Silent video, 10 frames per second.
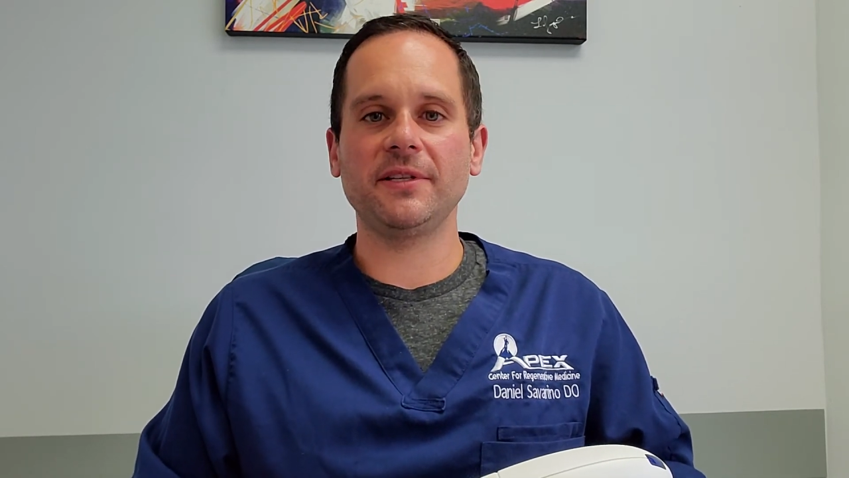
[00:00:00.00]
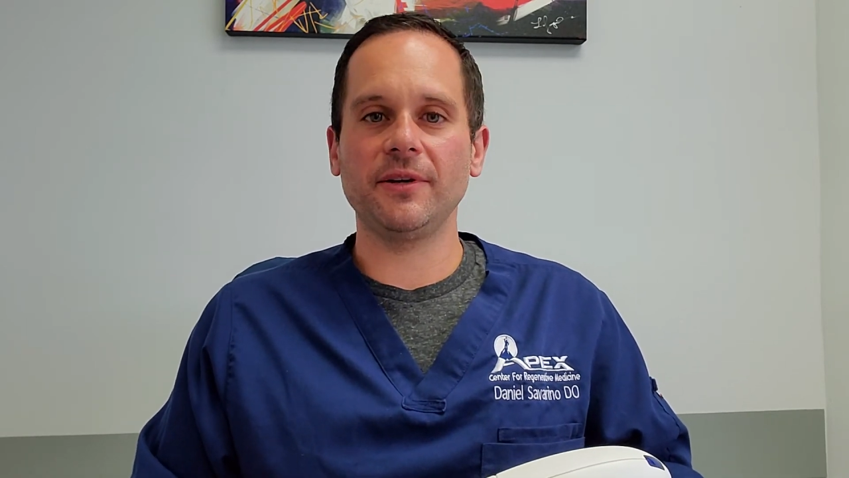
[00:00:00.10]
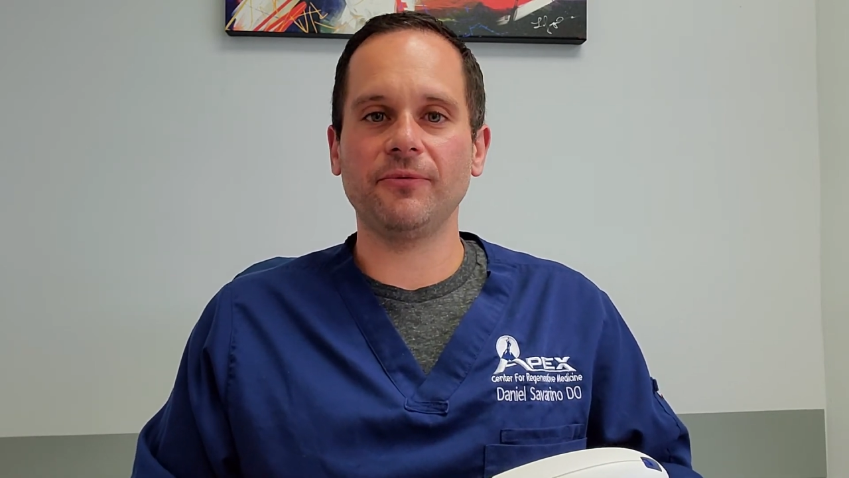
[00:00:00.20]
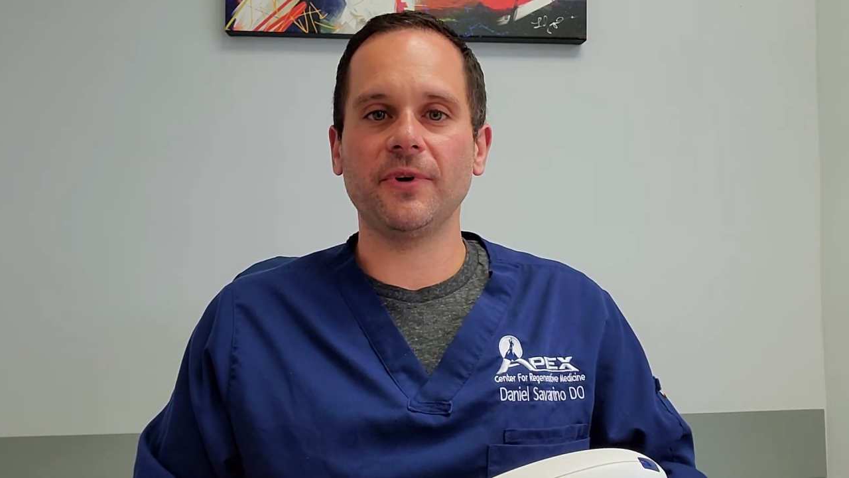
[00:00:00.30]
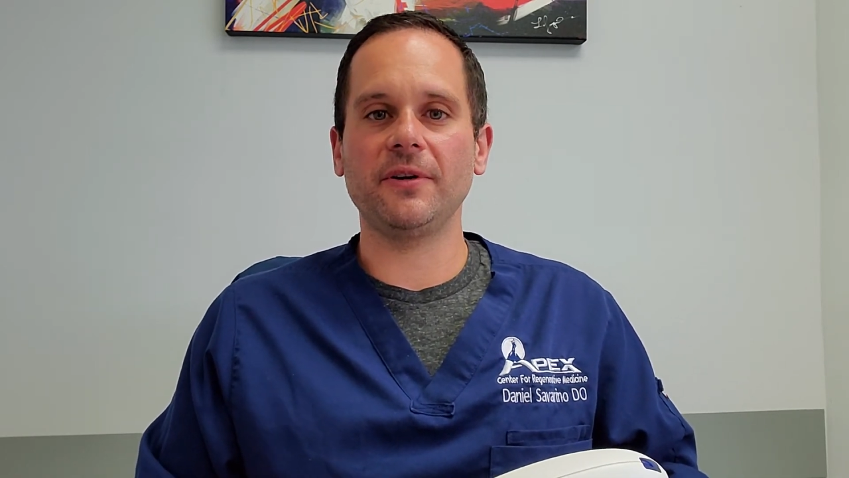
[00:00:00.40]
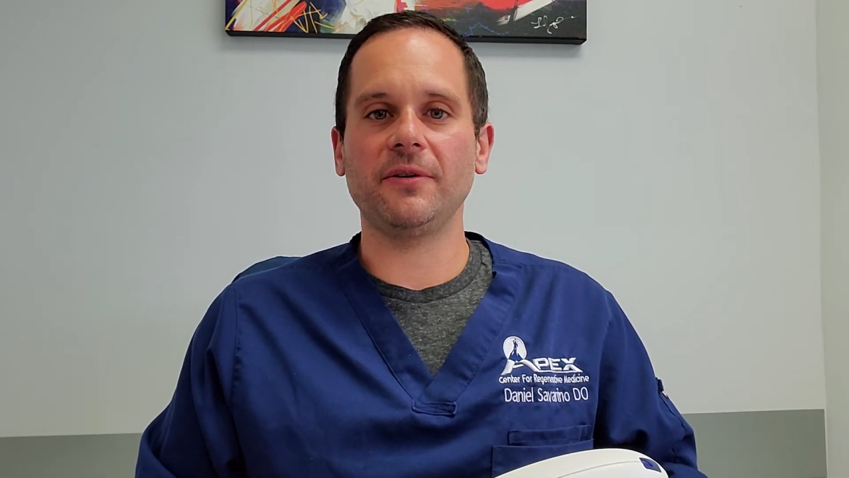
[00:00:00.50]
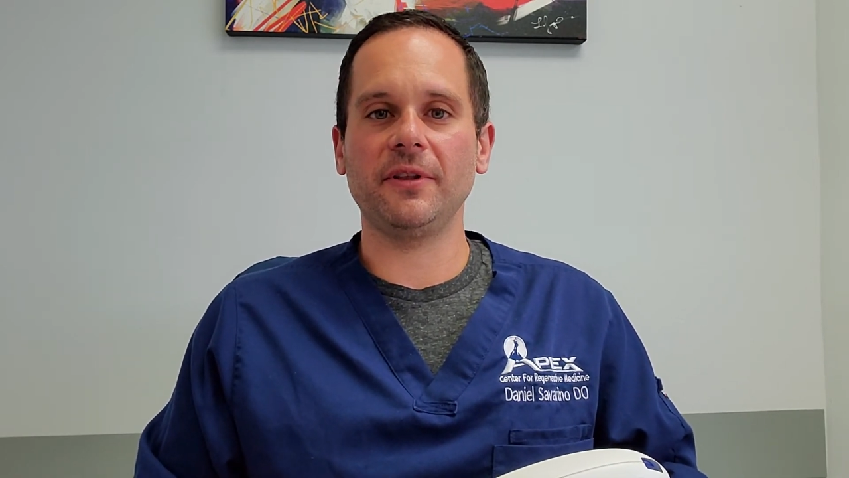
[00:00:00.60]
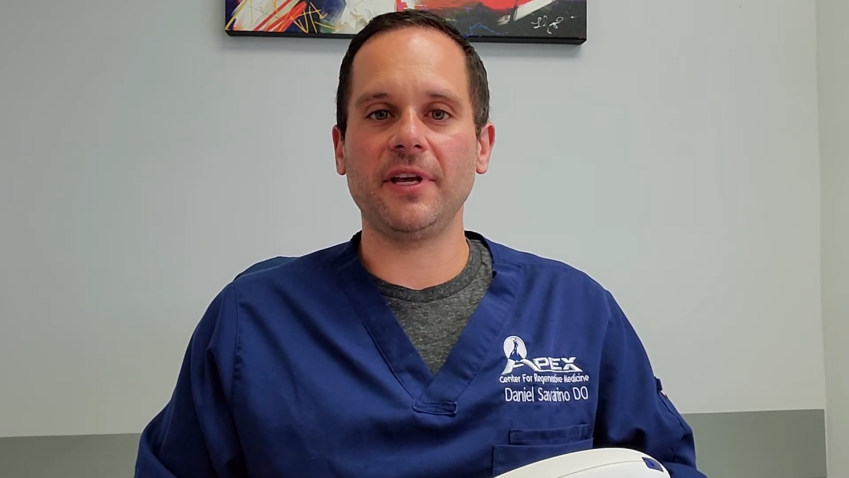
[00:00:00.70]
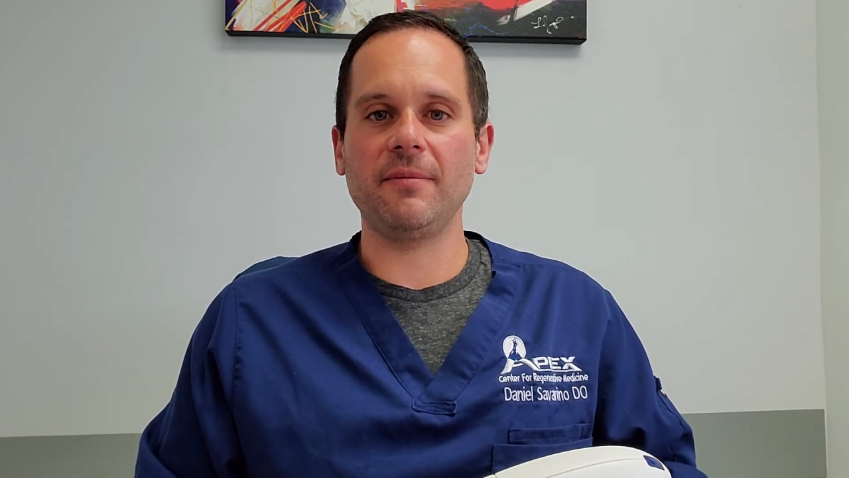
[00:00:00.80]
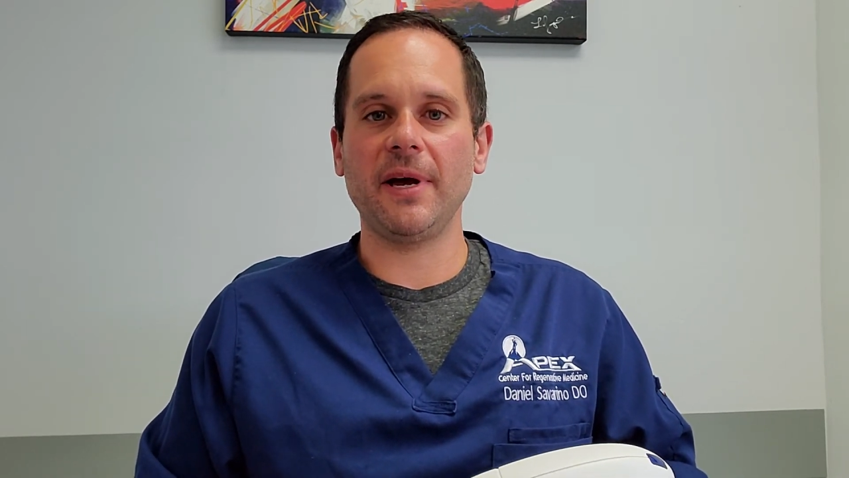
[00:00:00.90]
different
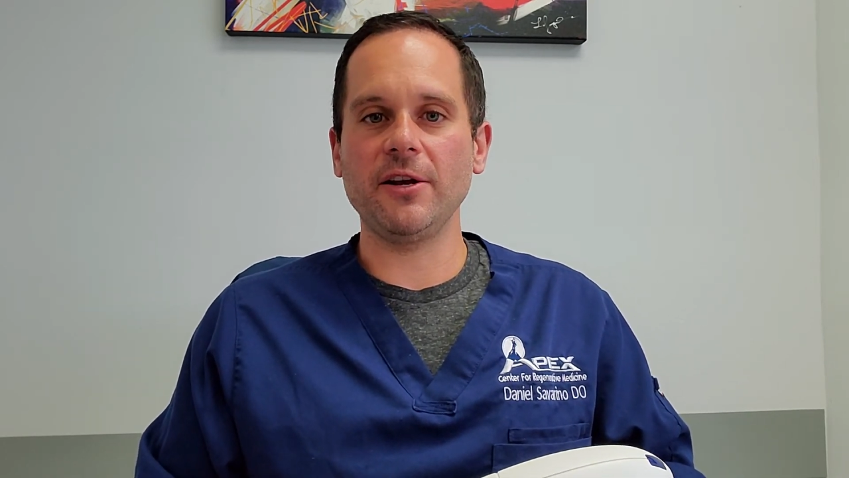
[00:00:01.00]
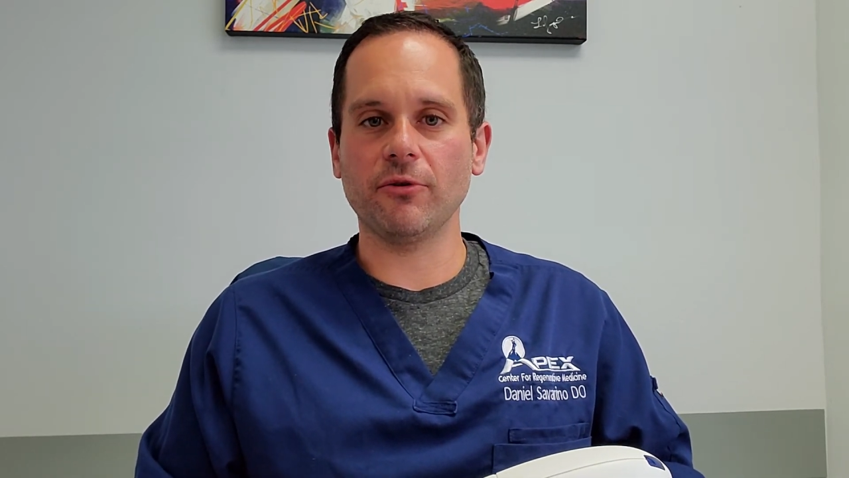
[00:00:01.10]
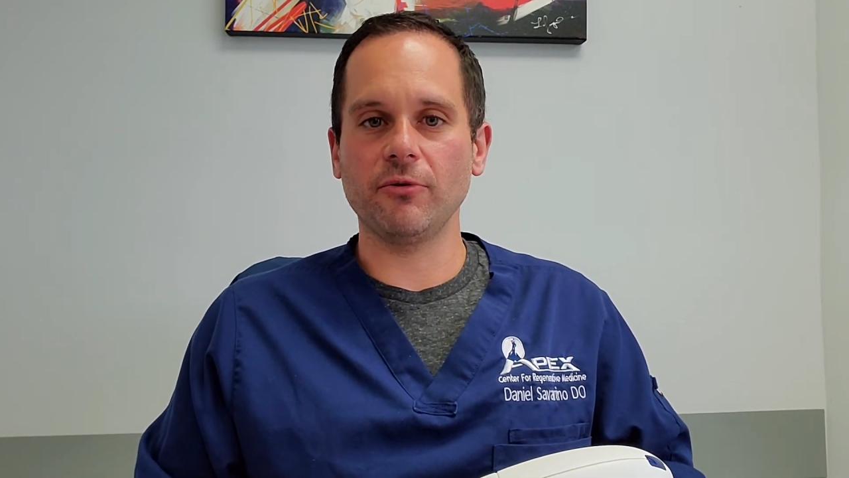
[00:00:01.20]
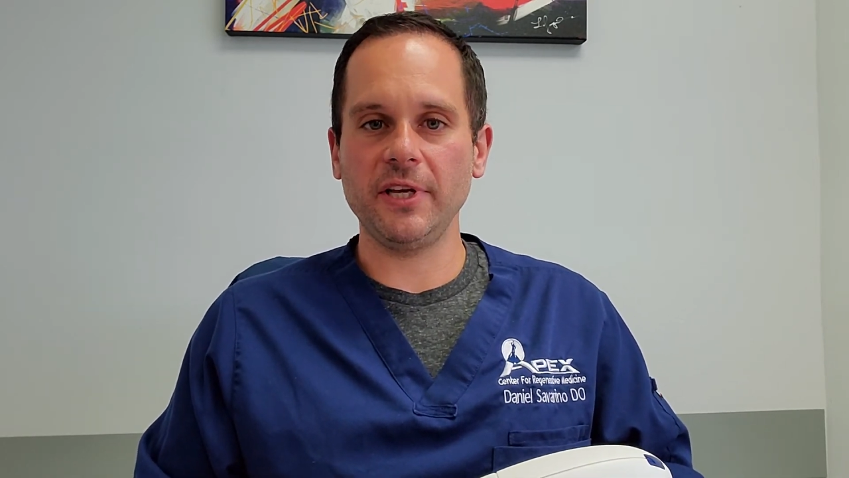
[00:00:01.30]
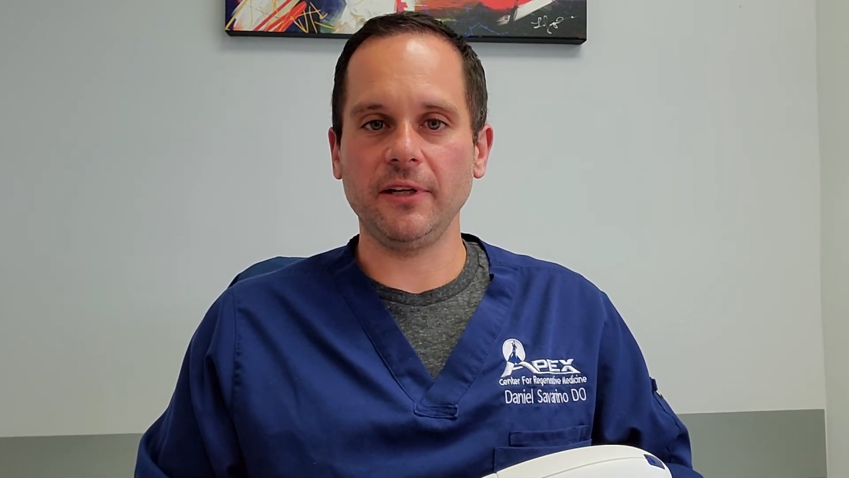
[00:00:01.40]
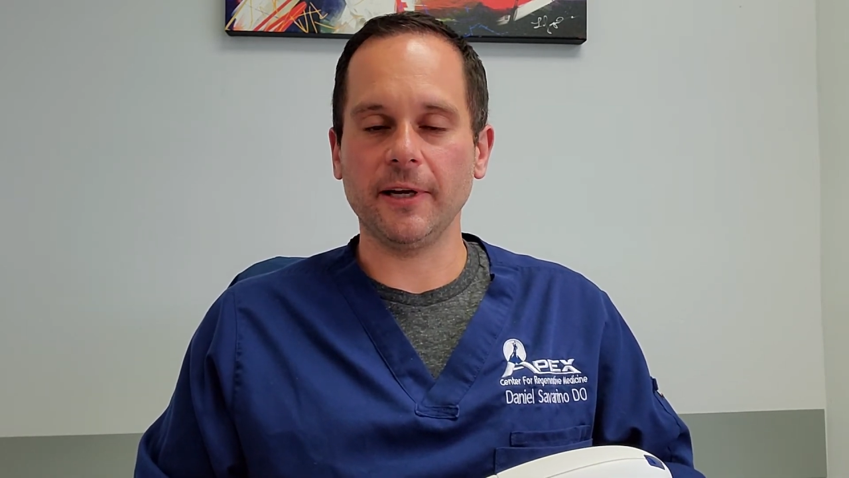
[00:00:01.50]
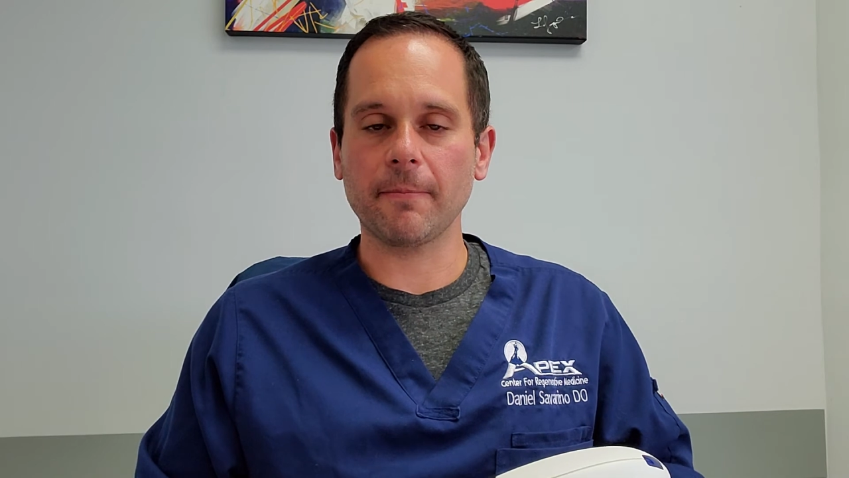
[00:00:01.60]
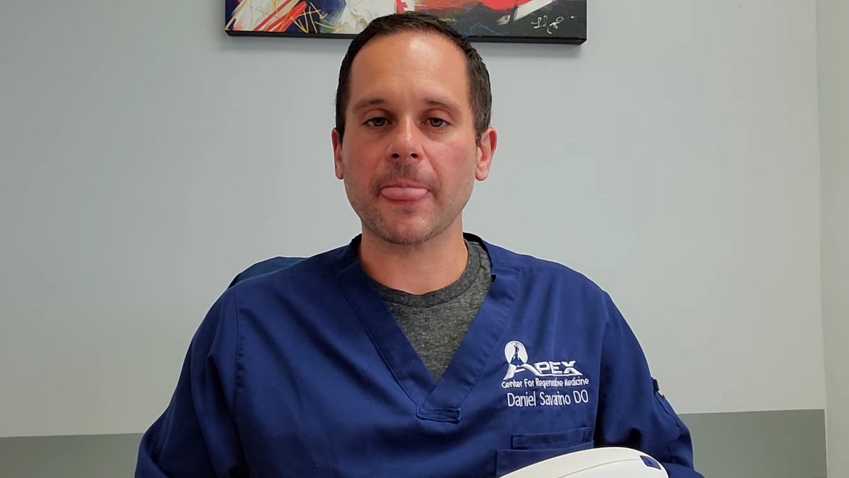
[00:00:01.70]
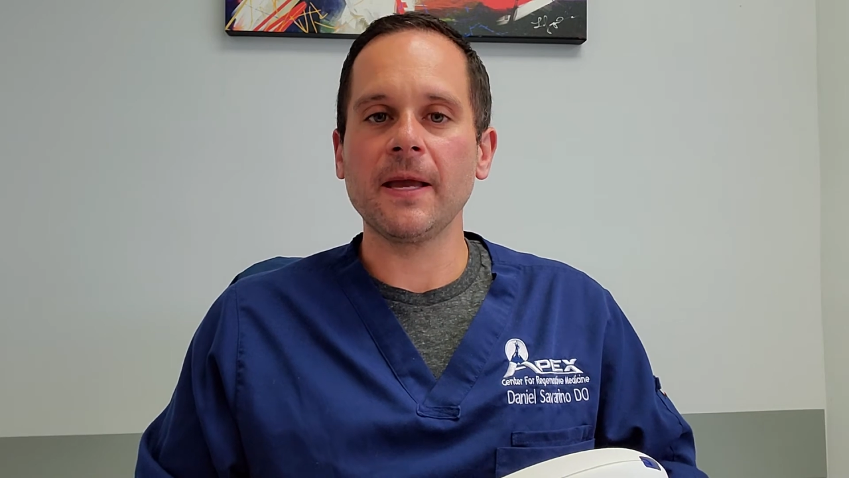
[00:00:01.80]
than microneedling?